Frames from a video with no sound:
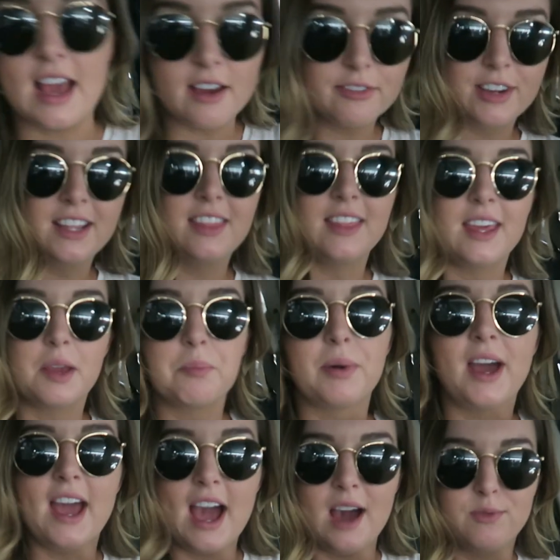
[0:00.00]
everything,
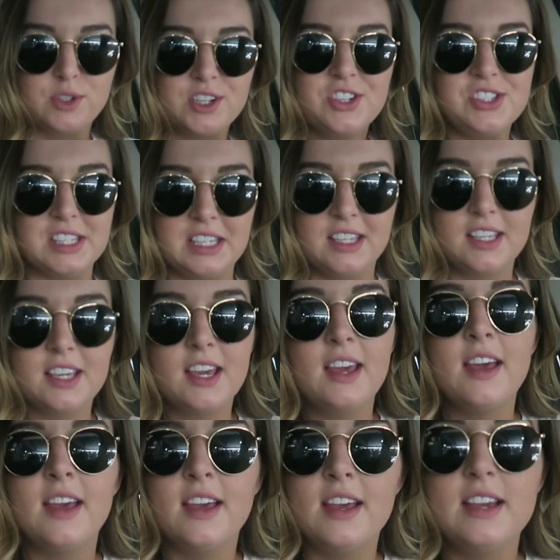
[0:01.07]
but after seeing
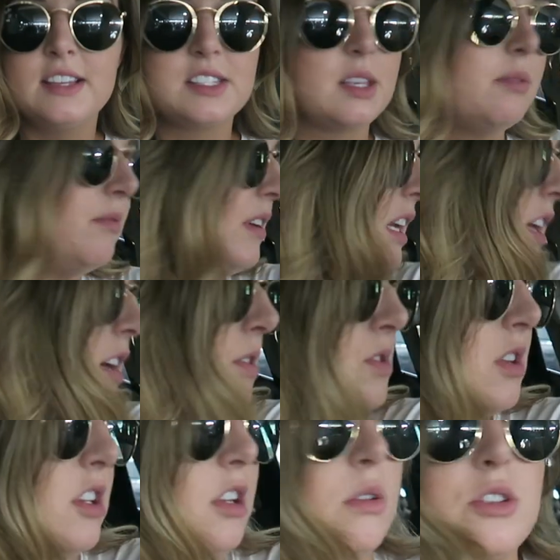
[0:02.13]
some videos
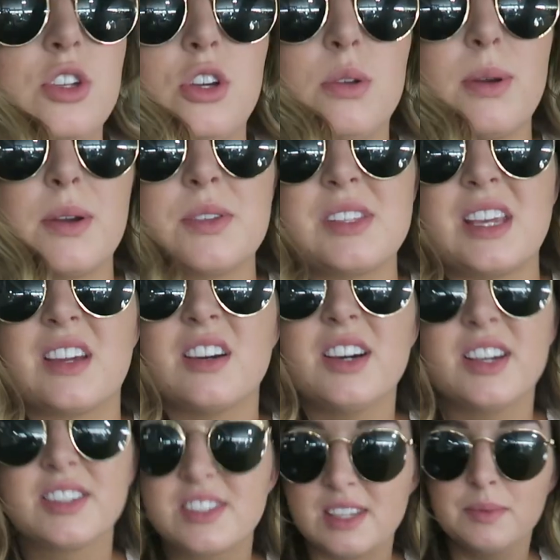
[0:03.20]
on YouTube, I was like,
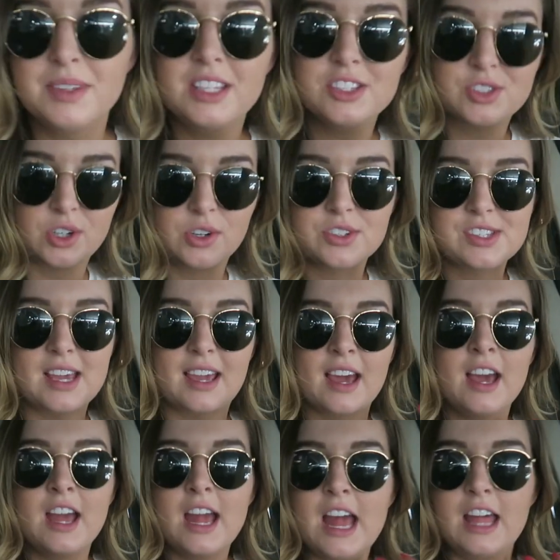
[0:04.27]
oh, some of these girls, like,
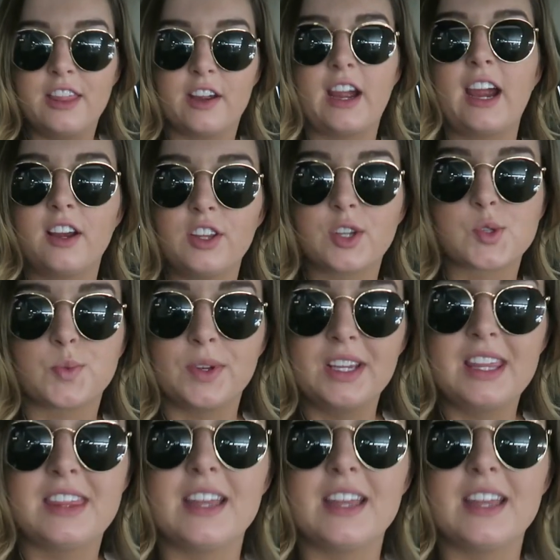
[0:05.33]
their hair looks really